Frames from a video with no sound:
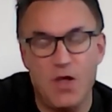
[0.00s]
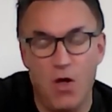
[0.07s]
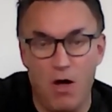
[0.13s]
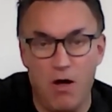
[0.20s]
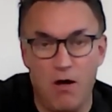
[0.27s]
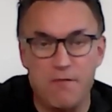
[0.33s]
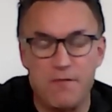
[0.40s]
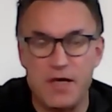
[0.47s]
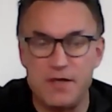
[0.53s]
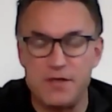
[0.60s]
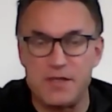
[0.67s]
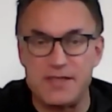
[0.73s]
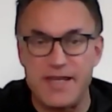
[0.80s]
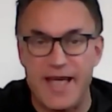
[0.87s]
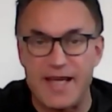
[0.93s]
of
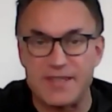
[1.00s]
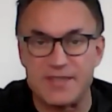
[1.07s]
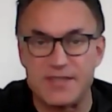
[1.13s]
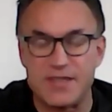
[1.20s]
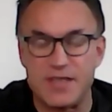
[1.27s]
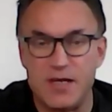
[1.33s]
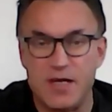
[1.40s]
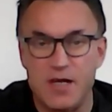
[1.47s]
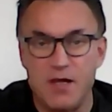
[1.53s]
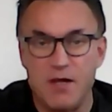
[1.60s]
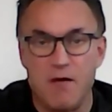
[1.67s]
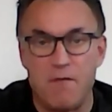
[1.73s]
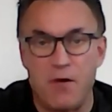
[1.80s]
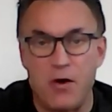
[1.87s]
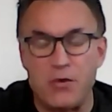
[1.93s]
the text,
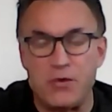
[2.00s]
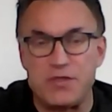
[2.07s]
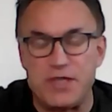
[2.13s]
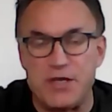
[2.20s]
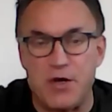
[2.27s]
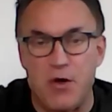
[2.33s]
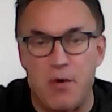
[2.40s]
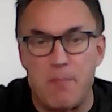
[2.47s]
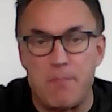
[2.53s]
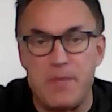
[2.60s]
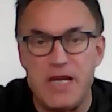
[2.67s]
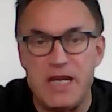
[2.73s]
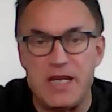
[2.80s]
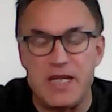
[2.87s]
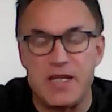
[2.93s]
focusing on
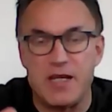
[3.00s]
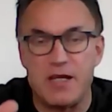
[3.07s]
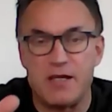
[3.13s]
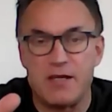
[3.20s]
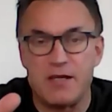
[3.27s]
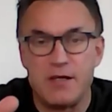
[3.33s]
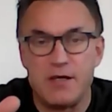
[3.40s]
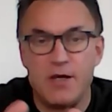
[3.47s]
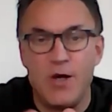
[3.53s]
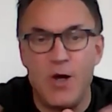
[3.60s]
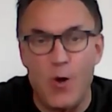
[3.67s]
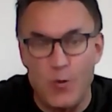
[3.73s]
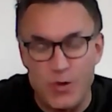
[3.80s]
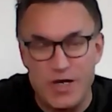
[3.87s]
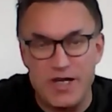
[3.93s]
meaning
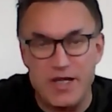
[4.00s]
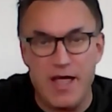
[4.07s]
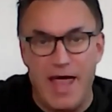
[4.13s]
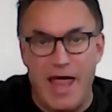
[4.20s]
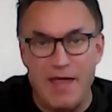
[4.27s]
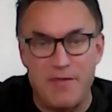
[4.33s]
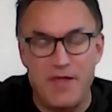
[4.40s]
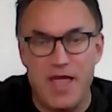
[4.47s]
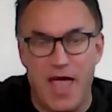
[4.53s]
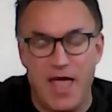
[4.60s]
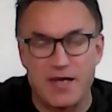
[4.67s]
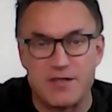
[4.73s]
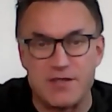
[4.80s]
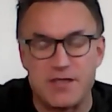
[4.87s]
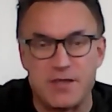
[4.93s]
only at the
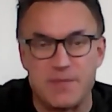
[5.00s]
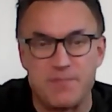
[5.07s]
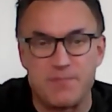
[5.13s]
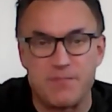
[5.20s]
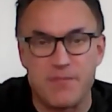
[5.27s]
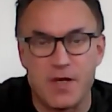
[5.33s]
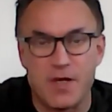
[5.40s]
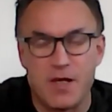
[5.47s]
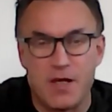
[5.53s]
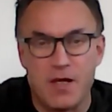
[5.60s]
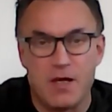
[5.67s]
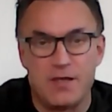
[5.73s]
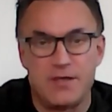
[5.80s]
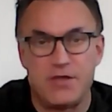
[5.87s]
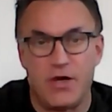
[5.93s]
end.
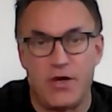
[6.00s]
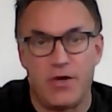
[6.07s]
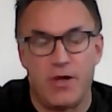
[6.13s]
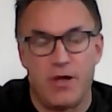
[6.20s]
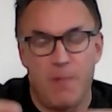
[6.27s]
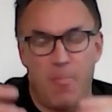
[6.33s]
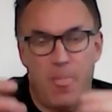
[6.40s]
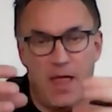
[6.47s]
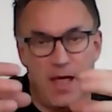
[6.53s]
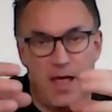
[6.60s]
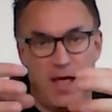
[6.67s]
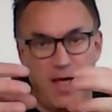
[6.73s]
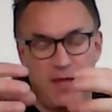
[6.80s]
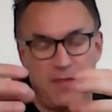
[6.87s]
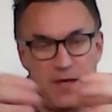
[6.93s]
So At